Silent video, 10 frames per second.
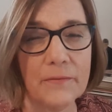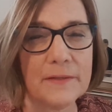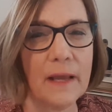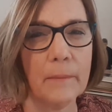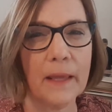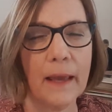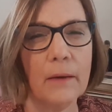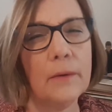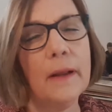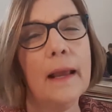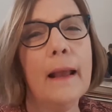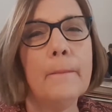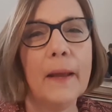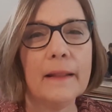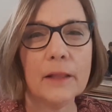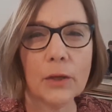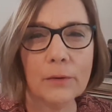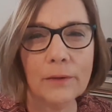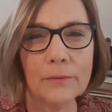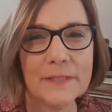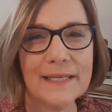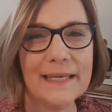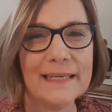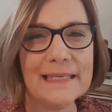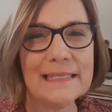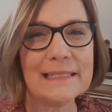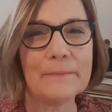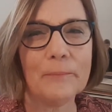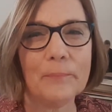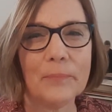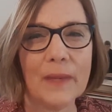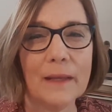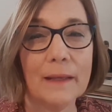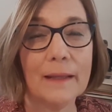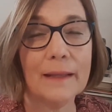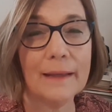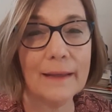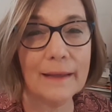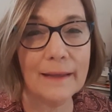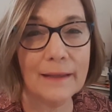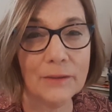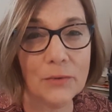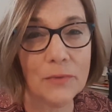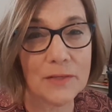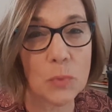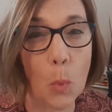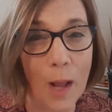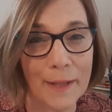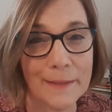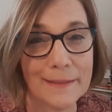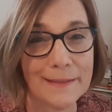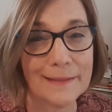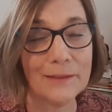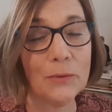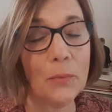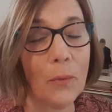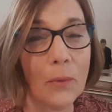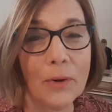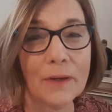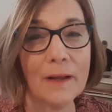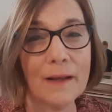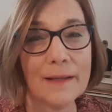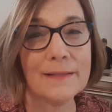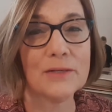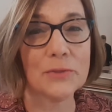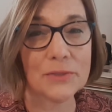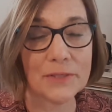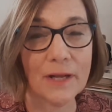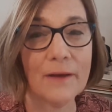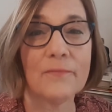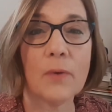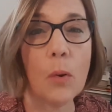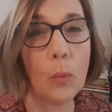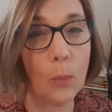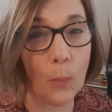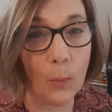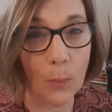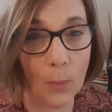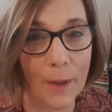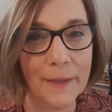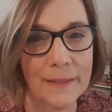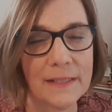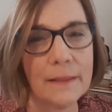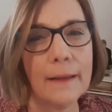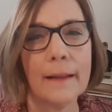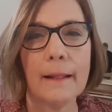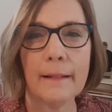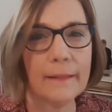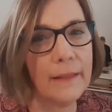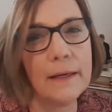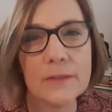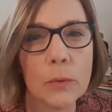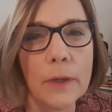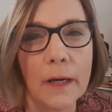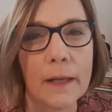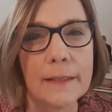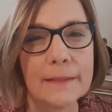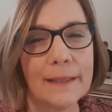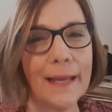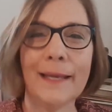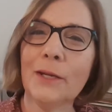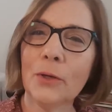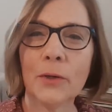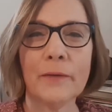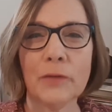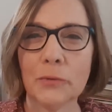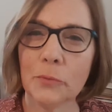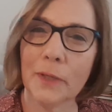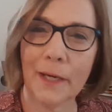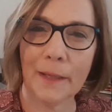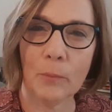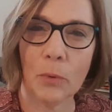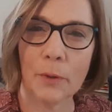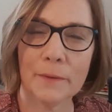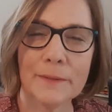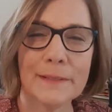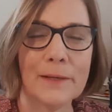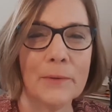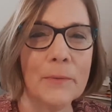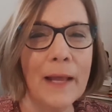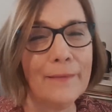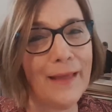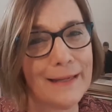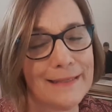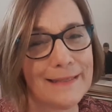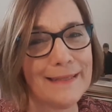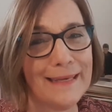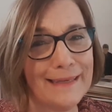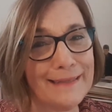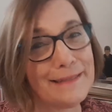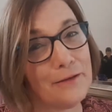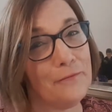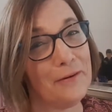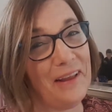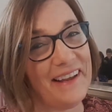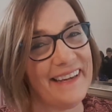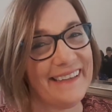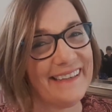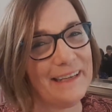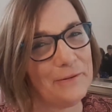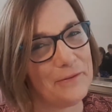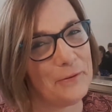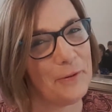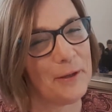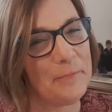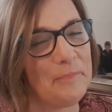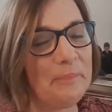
is coming out. But the good news is you do this once. You organize your stuff once. Then it's organized and you don't have to do it anymore. So that's the silver lining, if you will.